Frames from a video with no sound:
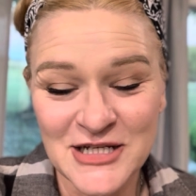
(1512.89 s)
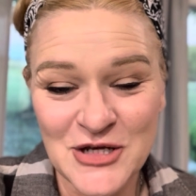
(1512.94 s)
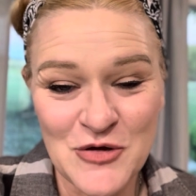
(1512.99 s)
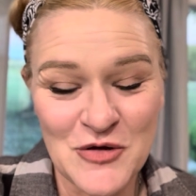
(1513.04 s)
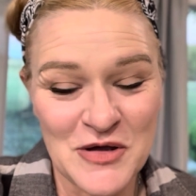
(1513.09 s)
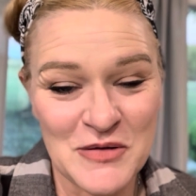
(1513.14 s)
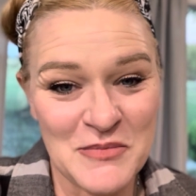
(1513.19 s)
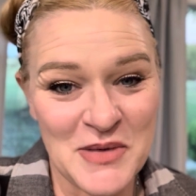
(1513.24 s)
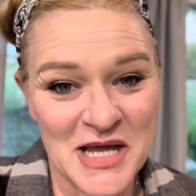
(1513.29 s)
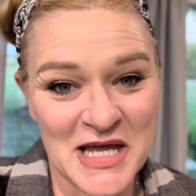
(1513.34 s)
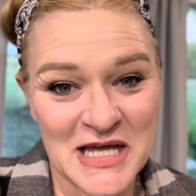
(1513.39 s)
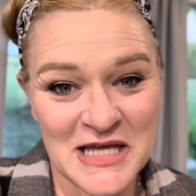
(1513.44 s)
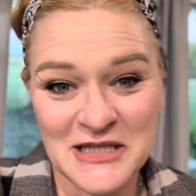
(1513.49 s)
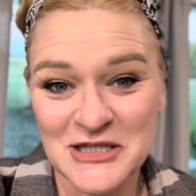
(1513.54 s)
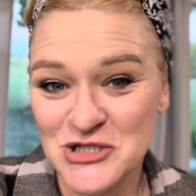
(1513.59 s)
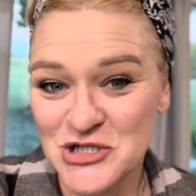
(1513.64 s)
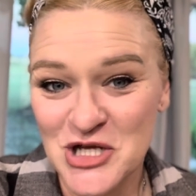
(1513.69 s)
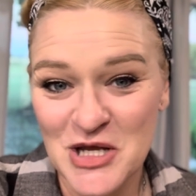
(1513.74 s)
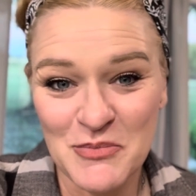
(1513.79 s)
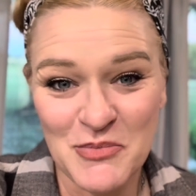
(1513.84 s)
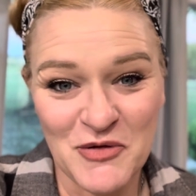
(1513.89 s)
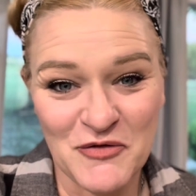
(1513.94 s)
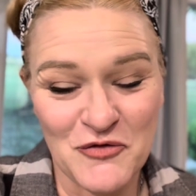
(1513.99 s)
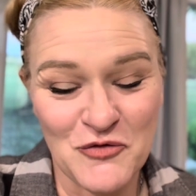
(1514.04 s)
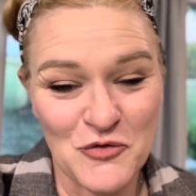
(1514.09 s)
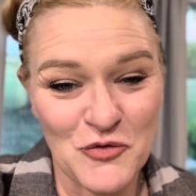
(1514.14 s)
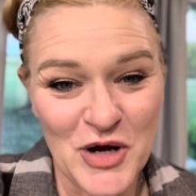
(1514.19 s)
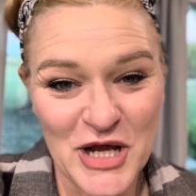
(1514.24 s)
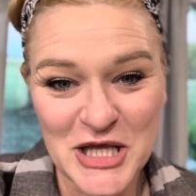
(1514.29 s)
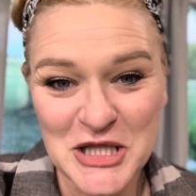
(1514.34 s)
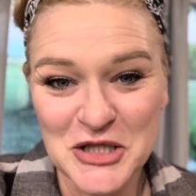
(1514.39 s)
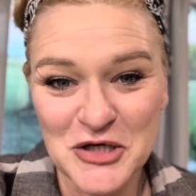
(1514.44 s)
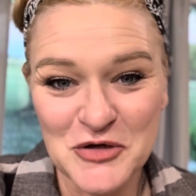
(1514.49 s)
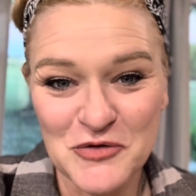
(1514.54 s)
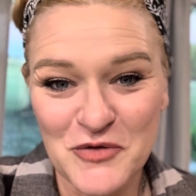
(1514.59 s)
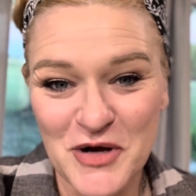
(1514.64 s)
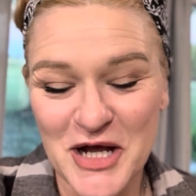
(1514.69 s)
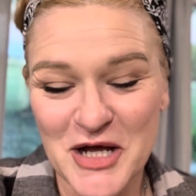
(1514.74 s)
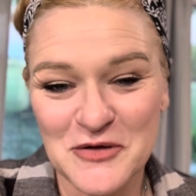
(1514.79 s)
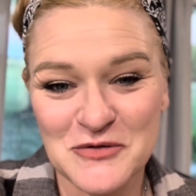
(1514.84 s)
You can make it in the shape of a regular
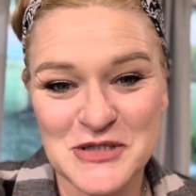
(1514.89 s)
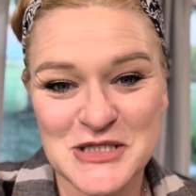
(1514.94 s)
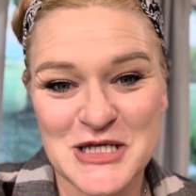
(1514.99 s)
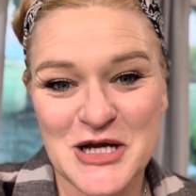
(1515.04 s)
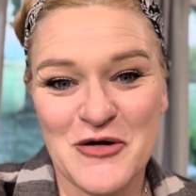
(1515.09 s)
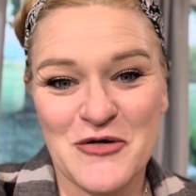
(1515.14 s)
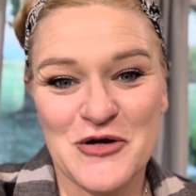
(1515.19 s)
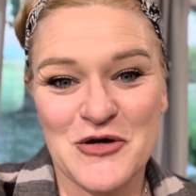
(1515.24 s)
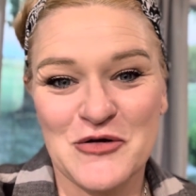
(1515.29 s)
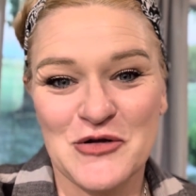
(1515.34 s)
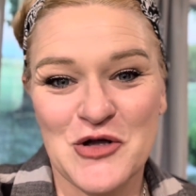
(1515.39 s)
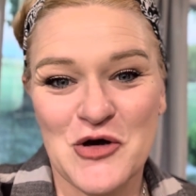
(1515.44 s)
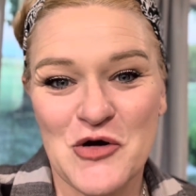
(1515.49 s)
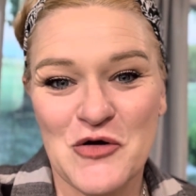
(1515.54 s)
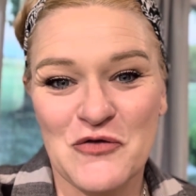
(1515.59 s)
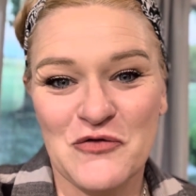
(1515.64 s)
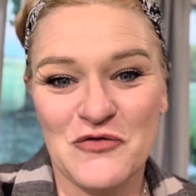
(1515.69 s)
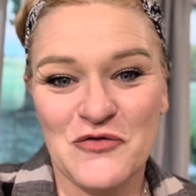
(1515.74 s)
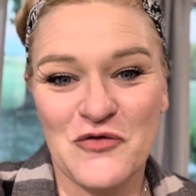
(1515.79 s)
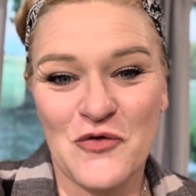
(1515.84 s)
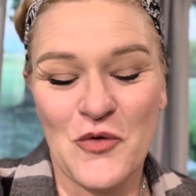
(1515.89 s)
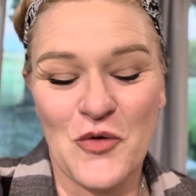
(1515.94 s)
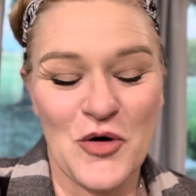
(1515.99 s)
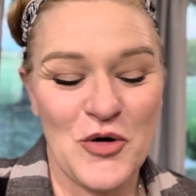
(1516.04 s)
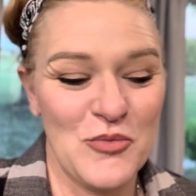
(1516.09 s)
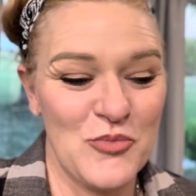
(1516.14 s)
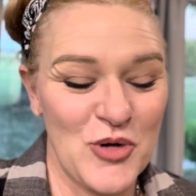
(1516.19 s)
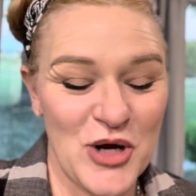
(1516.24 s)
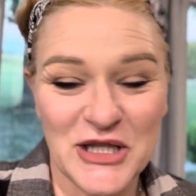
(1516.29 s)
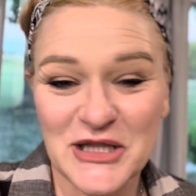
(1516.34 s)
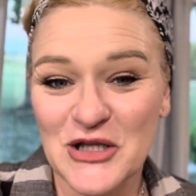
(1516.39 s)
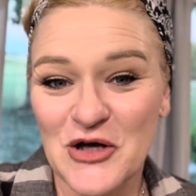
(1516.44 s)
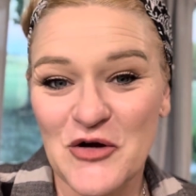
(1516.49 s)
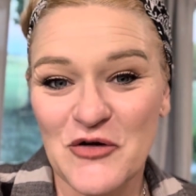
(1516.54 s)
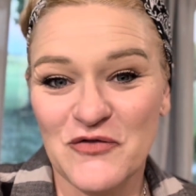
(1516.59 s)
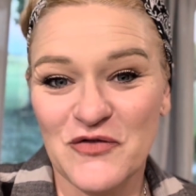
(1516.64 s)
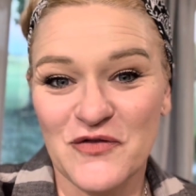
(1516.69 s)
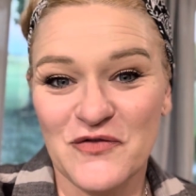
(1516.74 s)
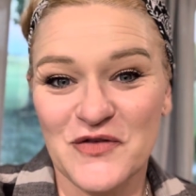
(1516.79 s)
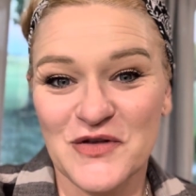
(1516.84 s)
round sourdough loaf or a bread
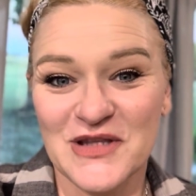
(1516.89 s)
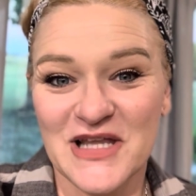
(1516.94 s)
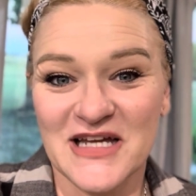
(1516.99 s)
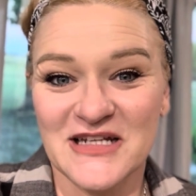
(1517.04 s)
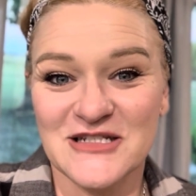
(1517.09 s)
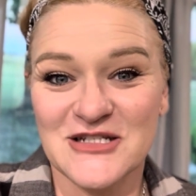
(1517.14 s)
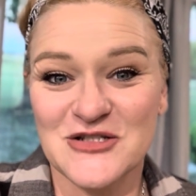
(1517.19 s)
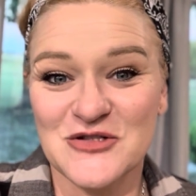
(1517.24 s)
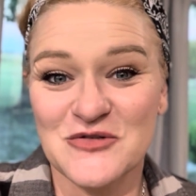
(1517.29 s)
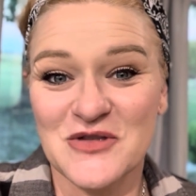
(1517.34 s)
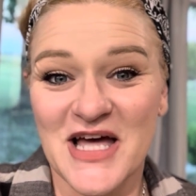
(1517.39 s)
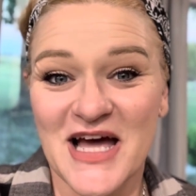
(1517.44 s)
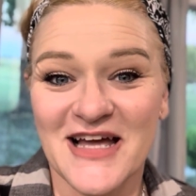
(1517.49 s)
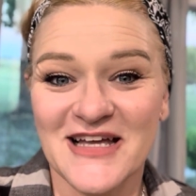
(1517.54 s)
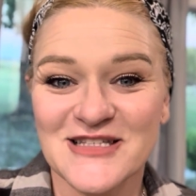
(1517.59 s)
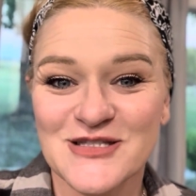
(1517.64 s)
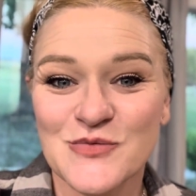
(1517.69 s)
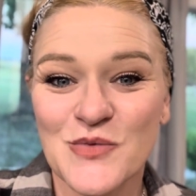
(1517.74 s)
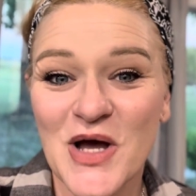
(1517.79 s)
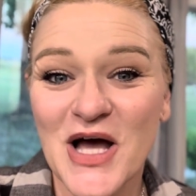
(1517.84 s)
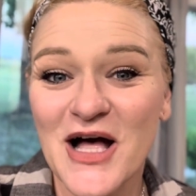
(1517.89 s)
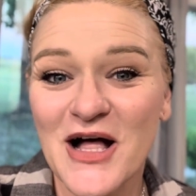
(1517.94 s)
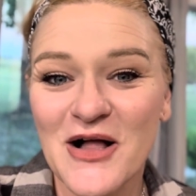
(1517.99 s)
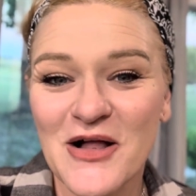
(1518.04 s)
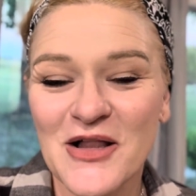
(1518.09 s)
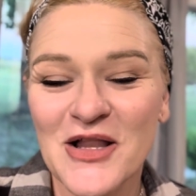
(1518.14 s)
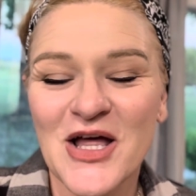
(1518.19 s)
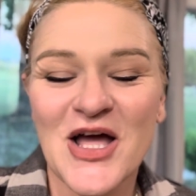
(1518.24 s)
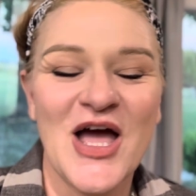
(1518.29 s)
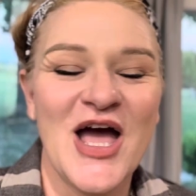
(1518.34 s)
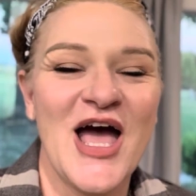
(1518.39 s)
loaf if you'd like to do that as well.